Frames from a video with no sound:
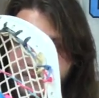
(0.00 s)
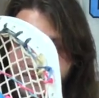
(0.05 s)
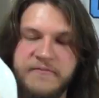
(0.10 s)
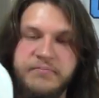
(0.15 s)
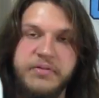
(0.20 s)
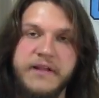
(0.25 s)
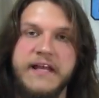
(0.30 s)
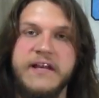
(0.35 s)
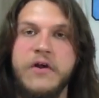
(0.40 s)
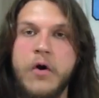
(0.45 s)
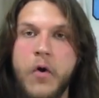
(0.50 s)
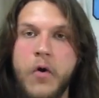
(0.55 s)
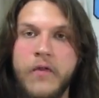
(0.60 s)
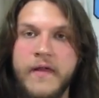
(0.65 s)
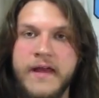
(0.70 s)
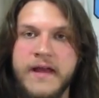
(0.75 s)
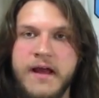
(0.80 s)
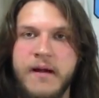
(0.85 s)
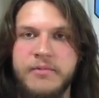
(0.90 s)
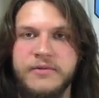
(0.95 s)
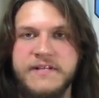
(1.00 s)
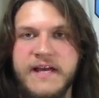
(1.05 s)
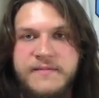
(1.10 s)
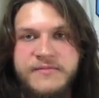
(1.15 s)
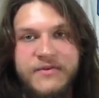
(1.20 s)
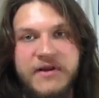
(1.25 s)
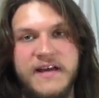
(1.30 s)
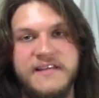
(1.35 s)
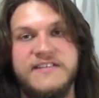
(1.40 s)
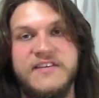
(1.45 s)
I've played goalie a couple
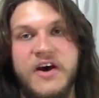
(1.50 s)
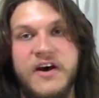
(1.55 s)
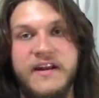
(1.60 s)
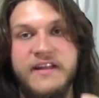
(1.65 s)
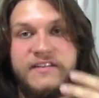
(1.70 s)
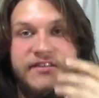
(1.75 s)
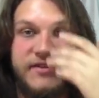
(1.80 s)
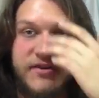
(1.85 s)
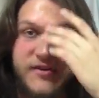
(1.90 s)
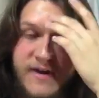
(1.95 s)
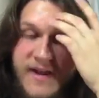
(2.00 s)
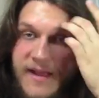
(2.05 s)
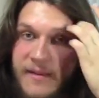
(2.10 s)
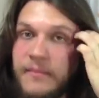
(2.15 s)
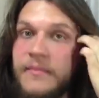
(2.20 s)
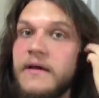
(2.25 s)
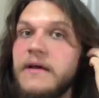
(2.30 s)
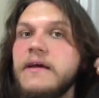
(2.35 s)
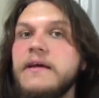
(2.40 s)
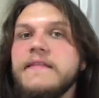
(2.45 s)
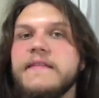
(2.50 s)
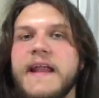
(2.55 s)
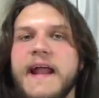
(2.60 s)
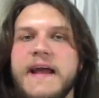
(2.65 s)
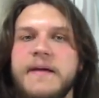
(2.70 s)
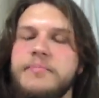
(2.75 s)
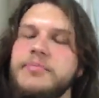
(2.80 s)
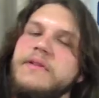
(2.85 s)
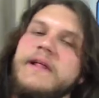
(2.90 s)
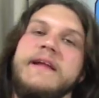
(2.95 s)
times. You guys saw on Instagram that
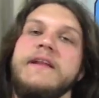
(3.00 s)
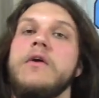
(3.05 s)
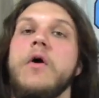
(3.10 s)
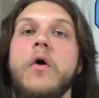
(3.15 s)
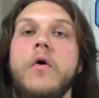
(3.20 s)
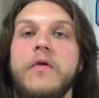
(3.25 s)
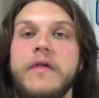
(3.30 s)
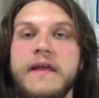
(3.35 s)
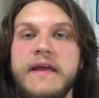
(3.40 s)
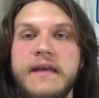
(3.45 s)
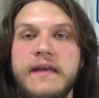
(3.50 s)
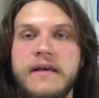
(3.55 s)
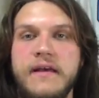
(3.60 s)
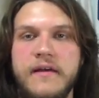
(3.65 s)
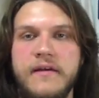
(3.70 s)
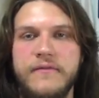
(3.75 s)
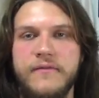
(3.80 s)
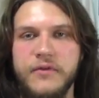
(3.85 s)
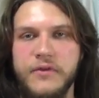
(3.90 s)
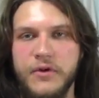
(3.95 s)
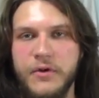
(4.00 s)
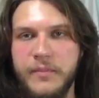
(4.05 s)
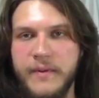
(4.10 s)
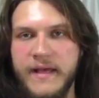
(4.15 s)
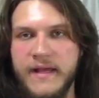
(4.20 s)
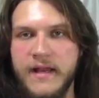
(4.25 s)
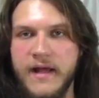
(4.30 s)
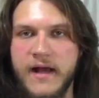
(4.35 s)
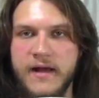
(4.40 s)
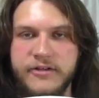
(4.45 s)
I played goalie for a little bit,